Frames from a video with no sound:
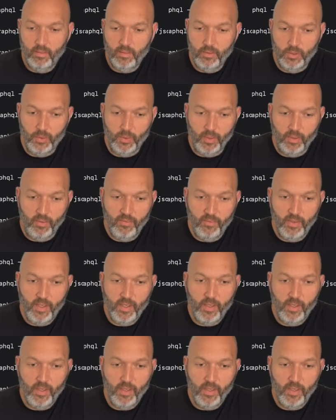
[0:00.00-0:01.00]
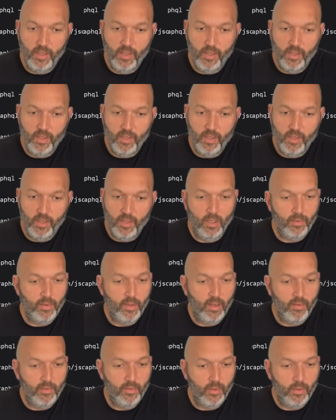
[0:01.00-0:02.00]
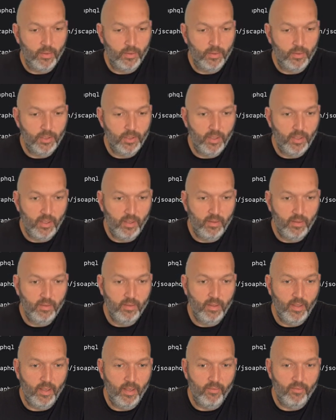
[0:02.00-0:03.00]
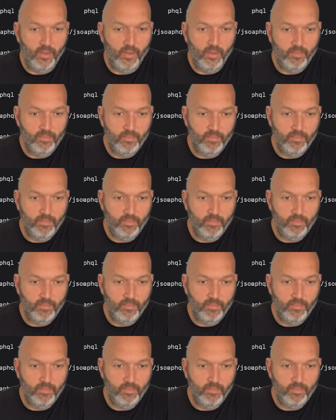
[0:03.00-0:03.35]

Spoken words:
Enjoy the video. Good luck with your GraphQL journey. Have fun.